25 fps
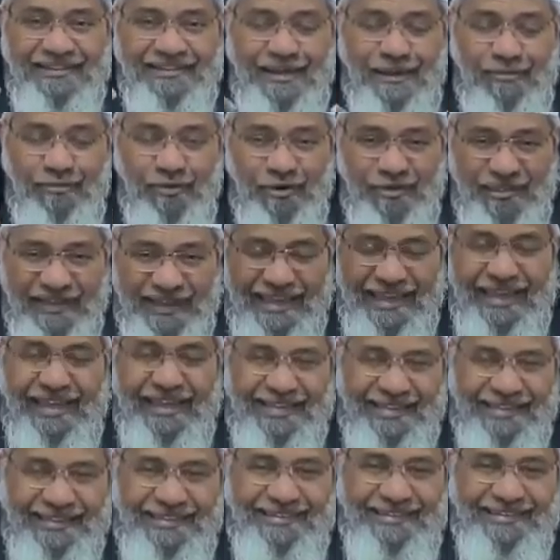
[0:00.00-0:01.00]
kept on the
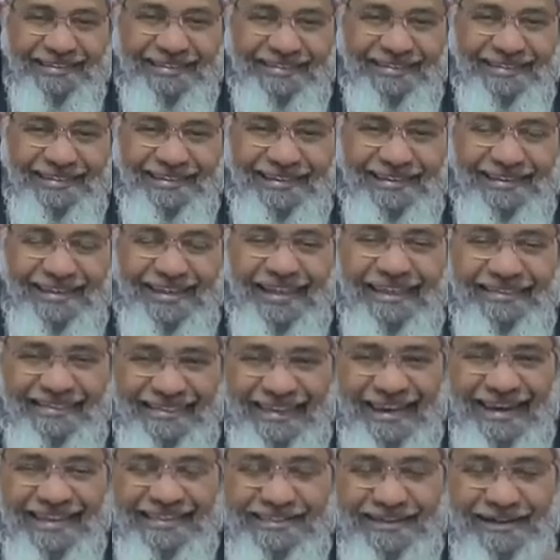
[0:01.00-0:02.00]
cake,
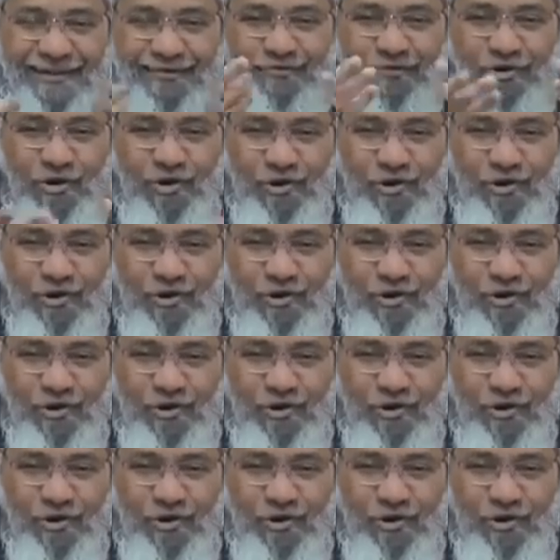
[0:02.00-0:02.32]
and there are germs